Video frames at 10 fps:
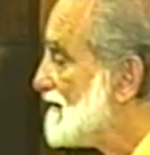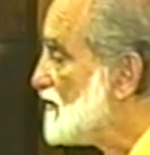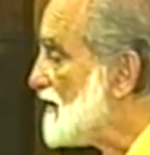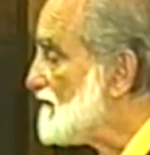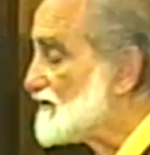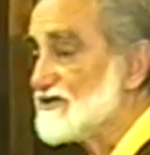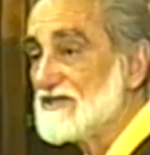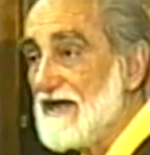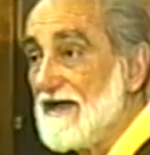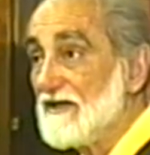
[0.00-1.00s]
You even
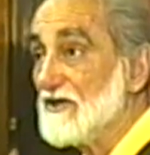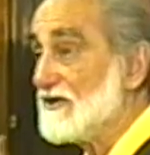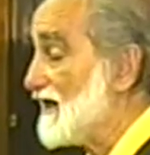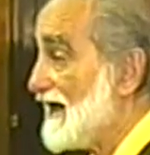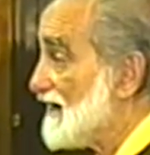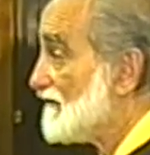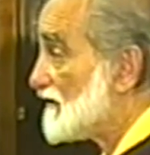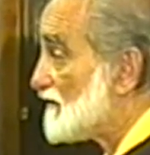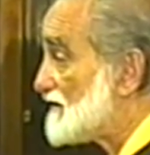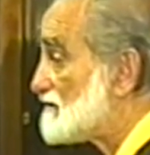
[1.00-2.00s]
style your life
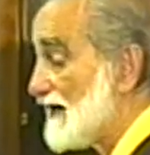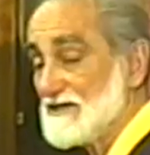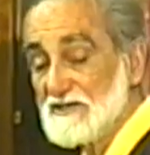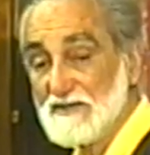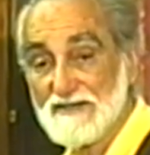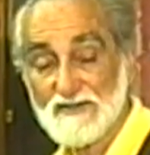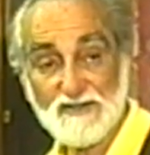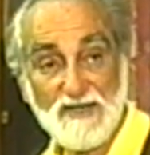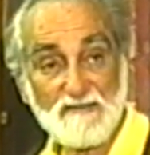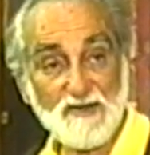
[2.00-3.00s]
in respect to it to
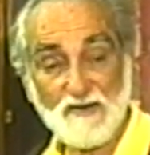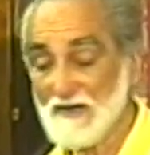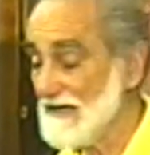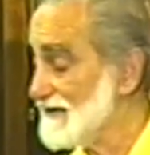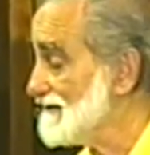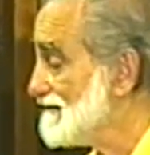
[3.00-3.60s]
some degree.